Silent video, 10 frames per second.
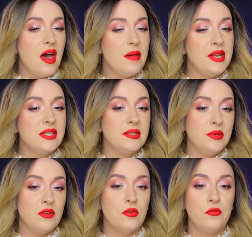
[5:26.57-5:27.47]
I mean, it's a
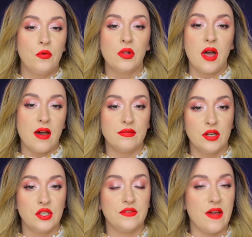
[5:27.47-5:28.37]
beautiful full
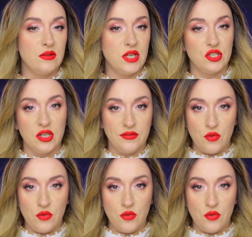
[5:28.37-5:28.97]
coverage foundation